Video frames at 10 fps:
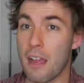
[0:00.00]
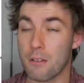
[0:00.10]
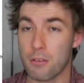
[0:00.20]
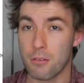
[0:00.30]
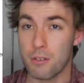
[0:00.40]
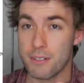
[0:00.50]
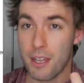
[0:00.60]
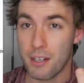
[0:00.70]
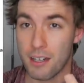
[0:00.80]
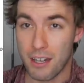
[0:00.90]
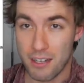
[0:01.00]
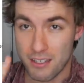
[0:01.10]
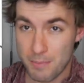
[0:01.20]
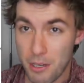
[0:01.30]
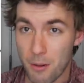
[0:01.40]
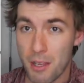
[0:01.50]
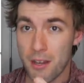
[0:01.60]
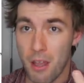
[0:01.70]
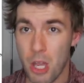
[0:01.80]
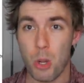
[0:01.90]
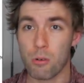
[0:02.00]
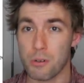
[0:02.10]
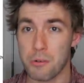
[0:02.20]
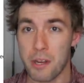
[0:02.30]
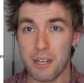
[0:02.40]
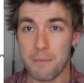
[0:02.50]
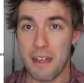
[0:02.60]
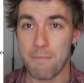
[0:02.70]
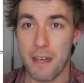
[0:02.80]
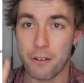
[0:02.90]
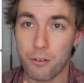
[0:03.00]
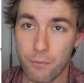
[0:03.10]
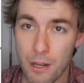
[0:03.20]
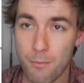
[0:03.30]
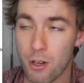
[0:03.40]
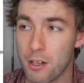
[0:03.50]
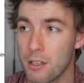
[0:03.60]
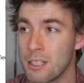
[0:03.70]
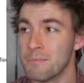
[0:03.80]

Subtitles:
either through designing an experiment or creating a mathematical framework.